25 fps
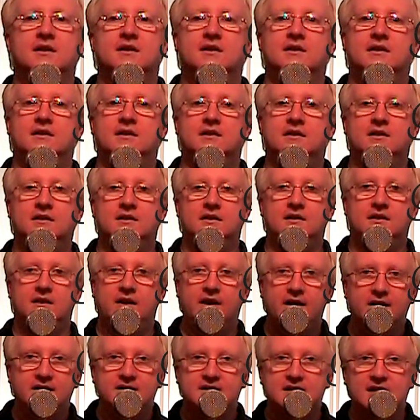
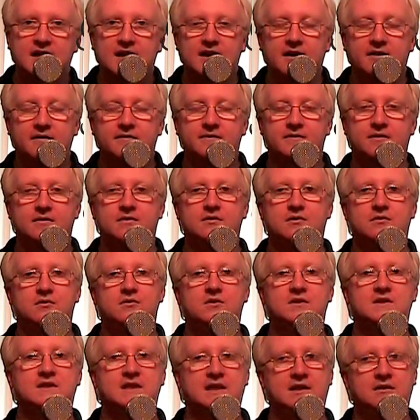RCF,
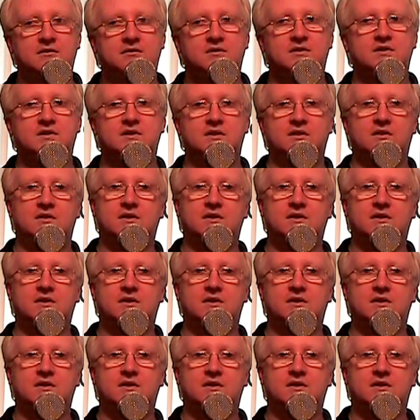who sounds